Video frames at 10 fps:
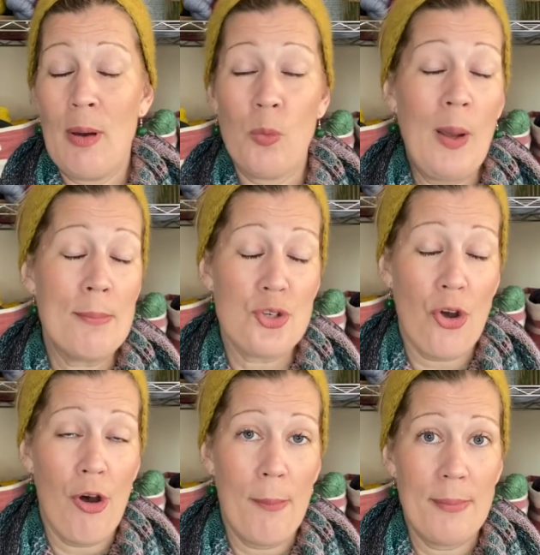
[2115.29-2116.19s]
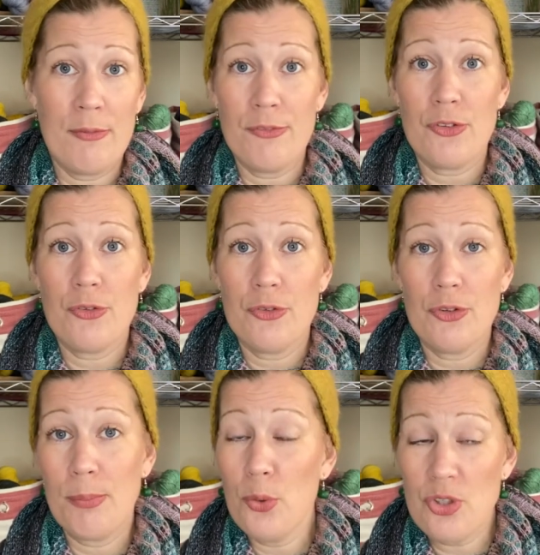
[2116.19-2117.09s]
web shop and
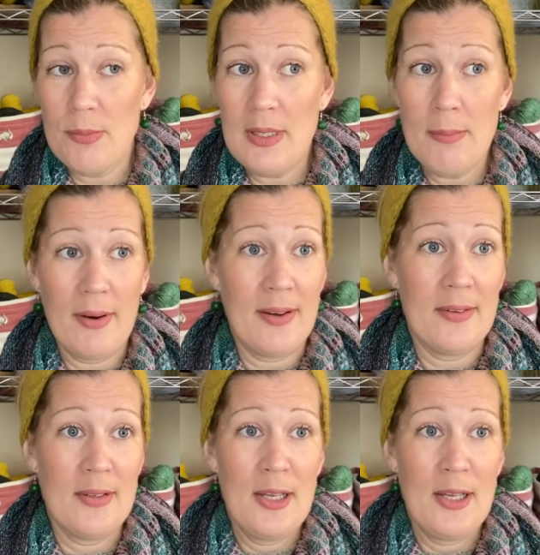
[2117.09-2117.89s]
supporting me by,